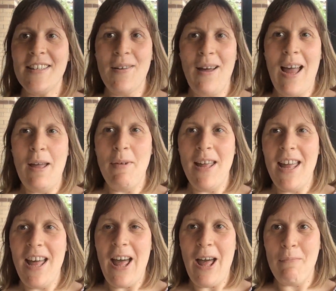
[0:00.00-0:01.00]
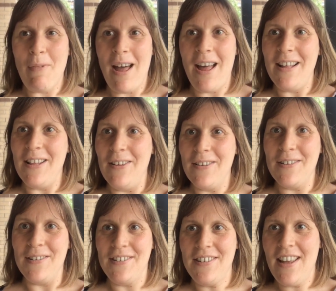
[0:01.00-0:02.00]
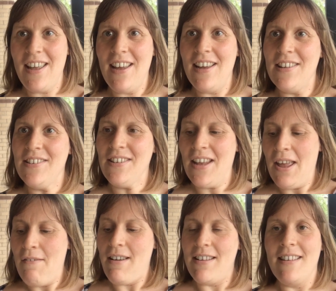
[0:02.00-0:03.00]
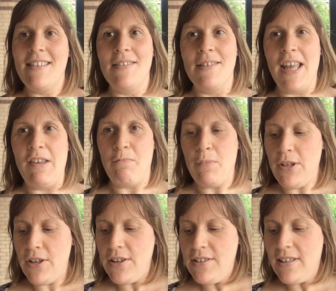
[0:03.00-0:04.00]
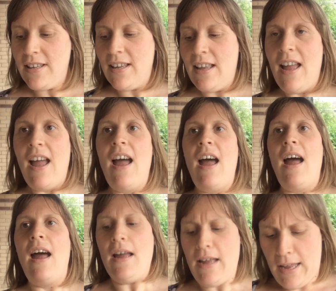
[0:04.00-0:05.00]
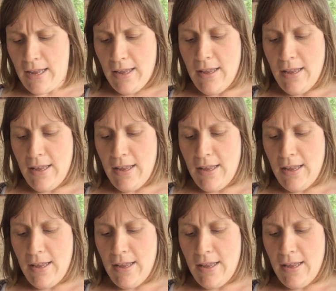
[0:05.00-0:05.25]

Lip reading: so I am here at my local church, ready to give blood. I